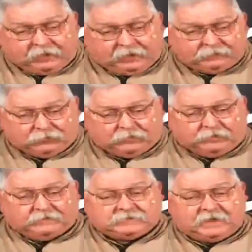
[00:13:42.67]
I'm doing
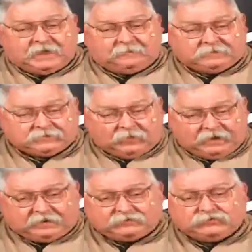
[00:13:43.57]
it as a hobby. So I
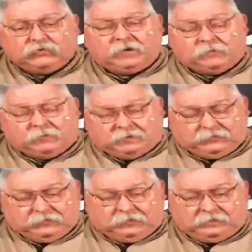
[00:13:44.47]
enjoy what I'm
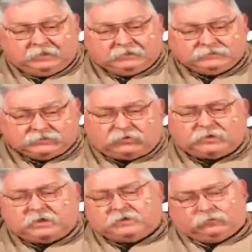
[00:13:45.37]
doing. So don't
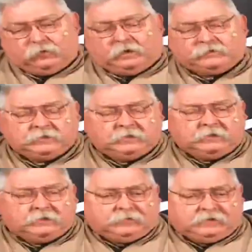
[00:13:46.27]
get in a rush.
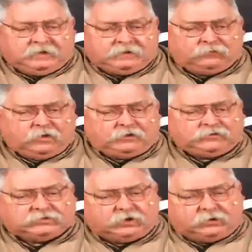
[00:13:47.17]
When you get in a rush,
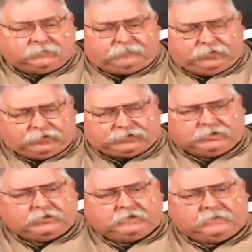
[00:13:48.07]
you start
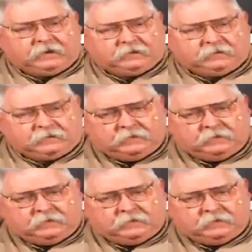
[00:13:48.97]
pushing and